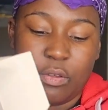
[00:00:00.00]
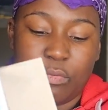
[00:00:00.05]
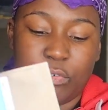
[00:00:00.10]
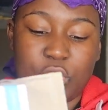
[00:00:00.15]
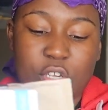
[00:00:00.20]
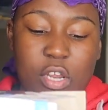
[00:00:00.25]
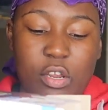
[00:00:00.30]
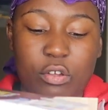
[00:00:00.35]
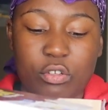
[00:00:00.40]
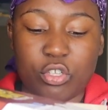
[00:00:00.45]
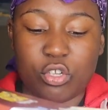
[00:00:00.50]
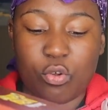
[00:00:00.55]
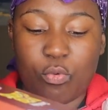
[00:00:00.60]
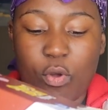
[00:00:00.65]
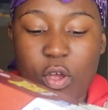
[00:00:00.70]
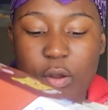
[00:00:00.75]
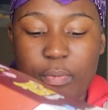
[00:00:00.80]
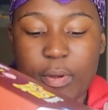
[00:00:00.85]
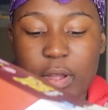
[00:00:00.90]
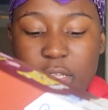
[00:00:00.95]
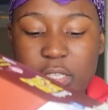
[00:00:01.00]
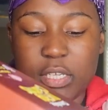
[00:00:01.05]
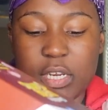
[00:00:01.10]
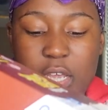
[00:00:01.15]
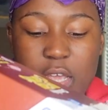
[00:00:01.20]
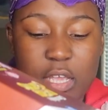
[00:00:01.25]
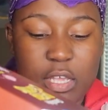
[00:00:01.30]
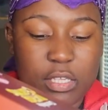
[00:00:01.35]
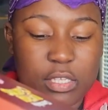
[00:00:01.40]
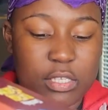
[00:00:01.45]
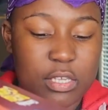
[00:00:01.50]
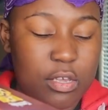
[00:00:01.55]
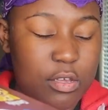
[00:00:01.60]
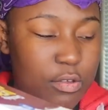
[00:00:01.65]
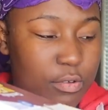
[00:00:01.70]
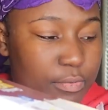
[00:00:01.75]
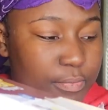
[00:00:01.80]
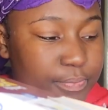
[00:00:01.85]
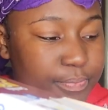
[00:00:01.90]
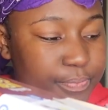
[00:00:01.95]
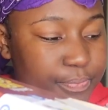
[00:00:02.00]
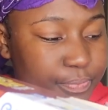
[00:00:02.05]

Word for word: We're trying to go to a water park today, so